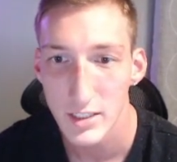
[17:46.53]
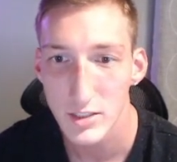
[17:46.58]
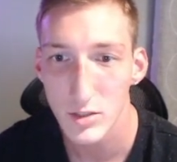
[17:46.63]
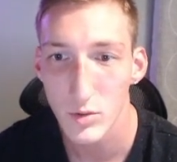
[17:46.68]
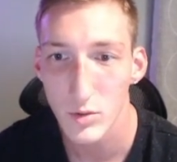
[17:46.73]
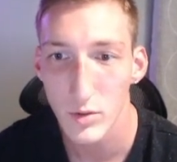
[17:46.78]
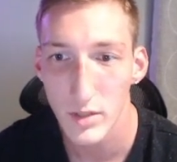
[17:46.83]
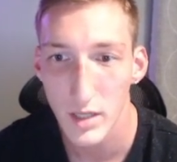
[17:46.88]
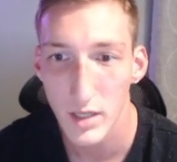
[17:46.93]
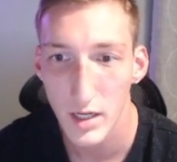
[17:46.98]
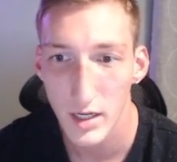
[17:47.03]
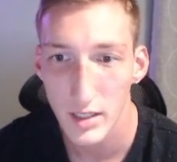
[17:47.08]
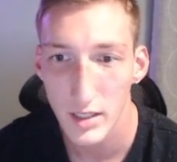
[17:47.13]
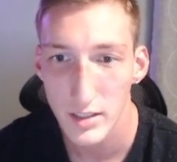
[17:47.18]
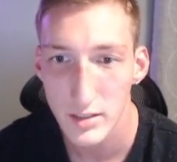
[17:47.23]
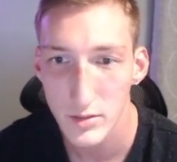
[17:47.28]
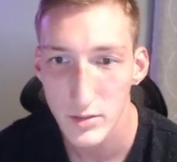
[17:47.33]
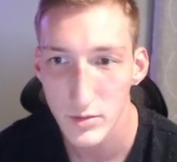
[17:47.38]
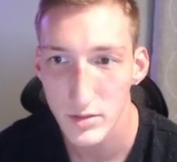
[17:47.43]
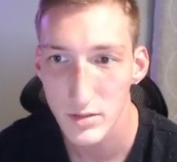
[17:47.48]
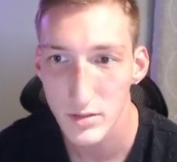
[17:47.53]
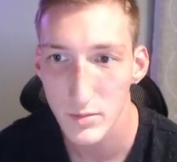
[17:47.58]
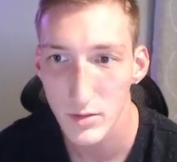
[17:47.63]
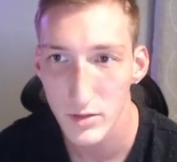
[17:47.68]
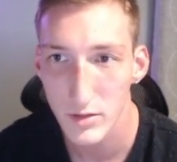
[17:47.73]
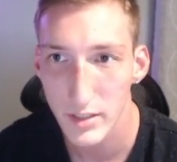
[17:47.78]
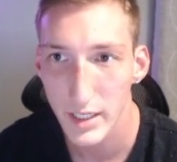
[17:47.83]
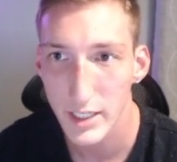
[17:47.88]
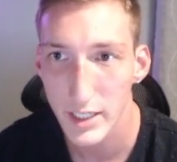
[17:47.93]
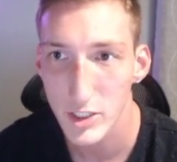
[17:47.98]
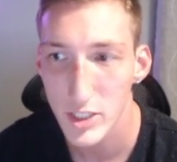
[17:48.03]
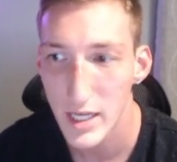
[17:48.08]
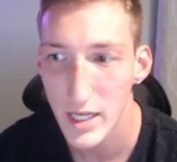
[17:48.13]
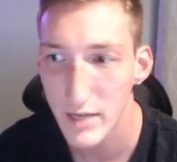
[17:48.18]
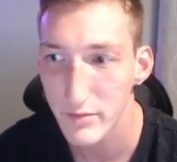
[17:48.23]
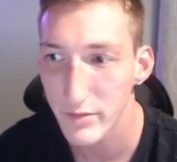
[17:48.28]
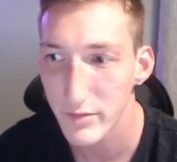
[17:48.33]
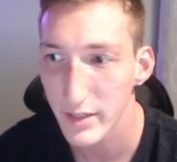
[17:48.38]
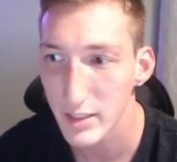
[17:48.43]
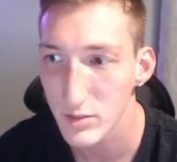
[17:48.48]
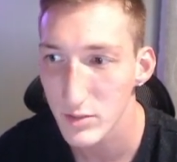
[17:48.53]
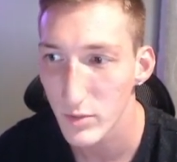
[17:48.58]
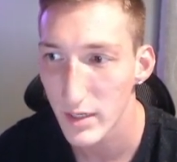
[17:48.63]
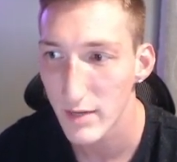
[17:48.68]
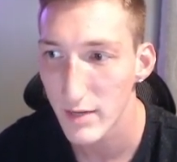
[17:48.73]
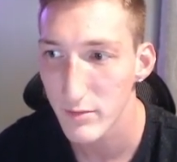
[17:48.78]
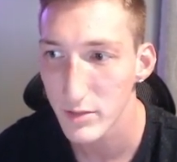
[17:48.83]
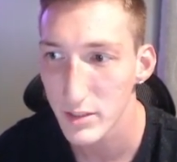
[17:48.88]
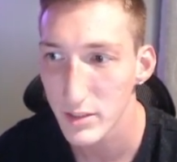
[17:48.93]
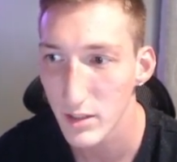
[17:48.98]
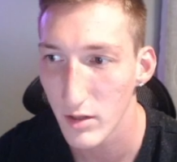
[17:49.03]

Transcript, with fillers: doing a uh, doing some little Giga Chad face, whatever, you know the